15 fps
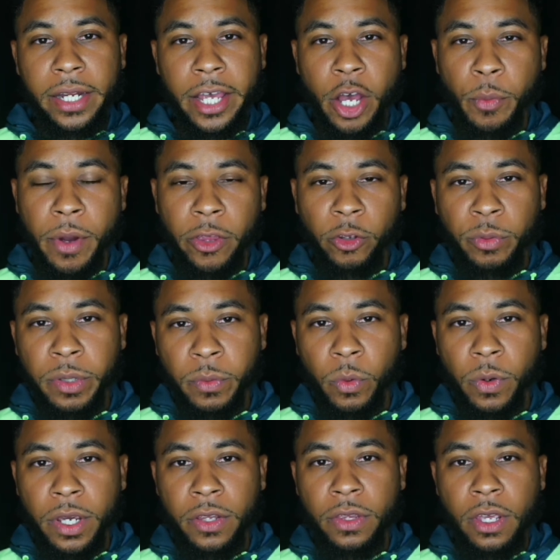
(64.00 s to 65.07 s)
to help other people
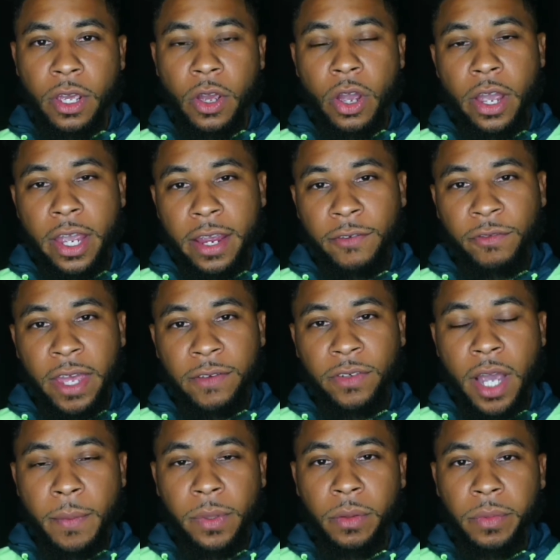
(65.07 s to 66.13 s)
with if they've
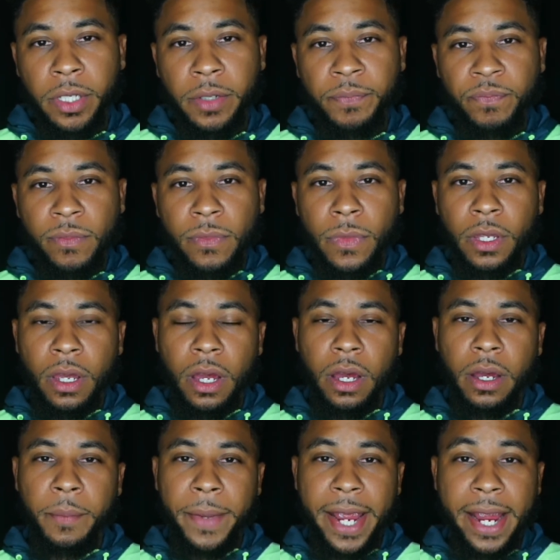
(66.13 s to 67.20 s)
come to me.
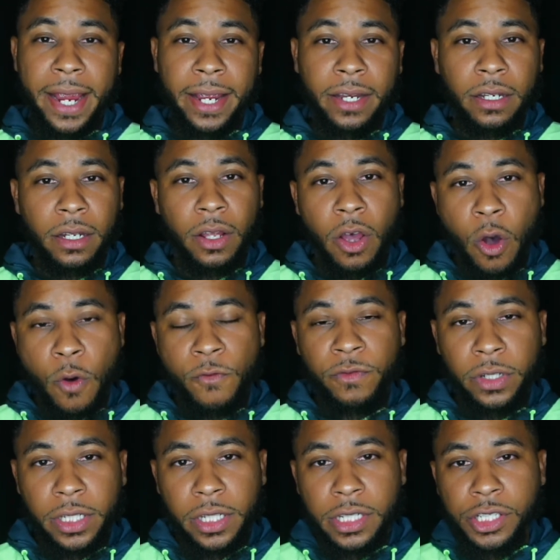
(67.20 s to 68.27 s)
And
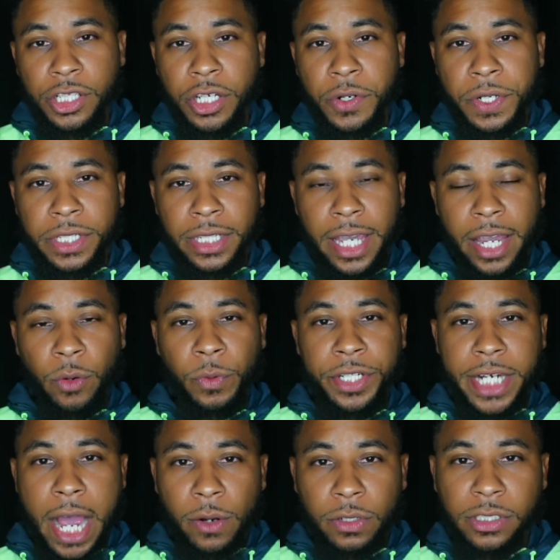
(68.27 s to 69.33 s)
hopefully this series can
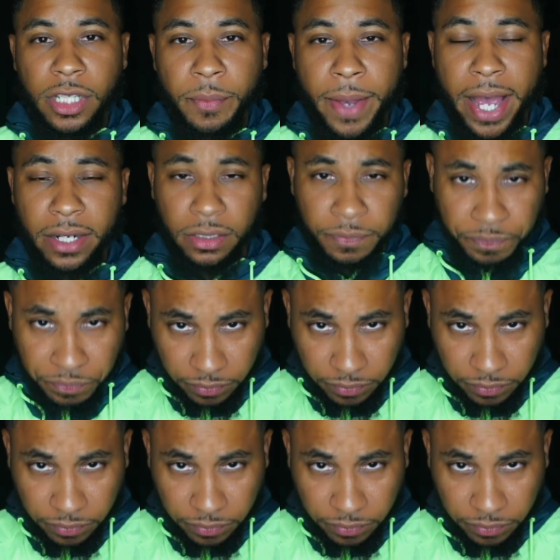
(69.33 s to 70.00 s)
reach out to somebody.